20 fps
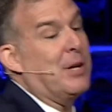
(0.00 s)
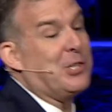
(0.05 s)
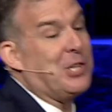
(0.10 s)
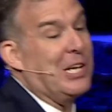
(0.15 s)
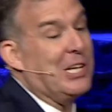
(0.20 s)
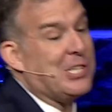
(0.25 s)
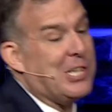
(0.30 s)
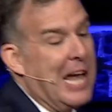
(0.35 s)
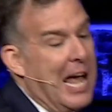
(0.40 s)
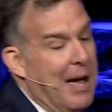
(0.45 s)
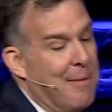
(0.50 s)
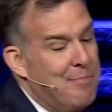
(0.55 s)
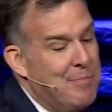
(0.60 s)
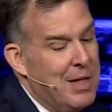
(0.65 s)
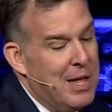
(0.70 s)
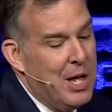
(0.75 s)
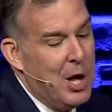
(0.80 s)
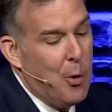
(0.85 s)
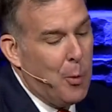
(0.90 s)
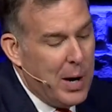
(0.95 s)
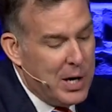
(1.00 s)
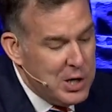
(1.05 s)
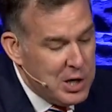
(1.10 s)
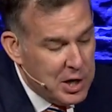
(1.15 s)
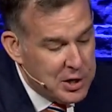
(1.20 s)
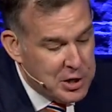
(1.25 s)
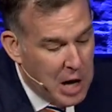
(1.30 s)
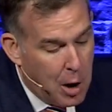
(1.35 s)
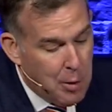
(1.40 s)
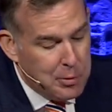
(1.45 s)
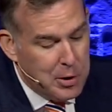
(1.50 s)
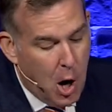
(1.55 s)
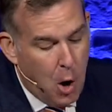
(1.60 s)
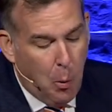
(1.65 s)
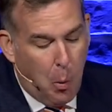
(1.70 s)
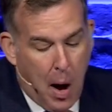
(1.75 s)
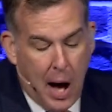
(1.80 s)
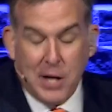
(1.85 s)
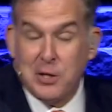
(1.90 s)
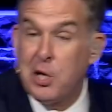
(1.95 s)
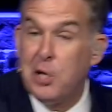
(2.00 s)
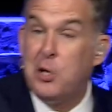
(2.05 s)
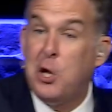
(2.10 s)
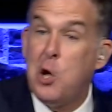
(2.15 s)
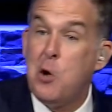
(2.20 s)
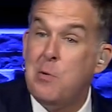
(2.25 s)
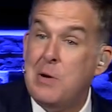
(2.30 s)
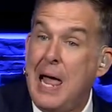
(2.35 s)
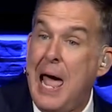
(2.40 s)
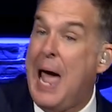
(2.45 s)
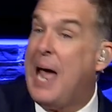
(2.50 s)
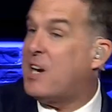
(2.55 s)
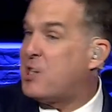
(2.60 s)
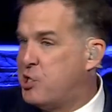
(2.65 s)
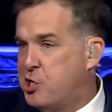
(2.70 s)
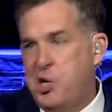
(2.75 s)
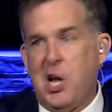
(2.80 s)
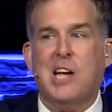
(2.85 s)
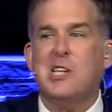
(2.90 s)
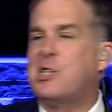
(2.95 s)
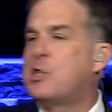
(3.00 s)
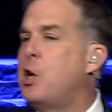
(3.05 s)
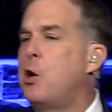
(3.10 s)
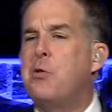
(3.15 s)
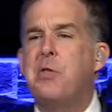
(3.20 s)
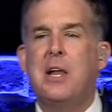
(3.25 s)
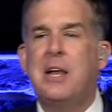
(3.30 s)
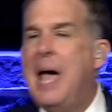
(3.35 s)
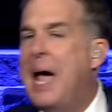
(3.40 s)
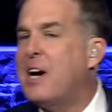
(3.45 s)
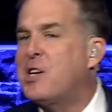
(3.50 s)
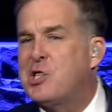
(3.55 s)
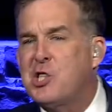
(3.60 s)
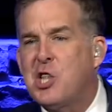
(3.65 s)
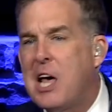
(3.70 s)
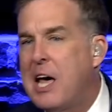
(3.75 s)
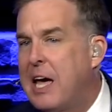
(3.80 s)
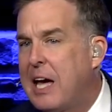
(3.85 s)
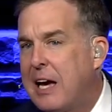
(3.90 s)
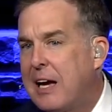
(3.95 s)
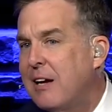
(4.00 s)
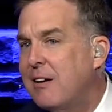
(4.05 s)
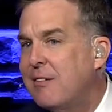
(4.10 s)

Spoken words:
She said, when you don't know what to do next, just do the next thing.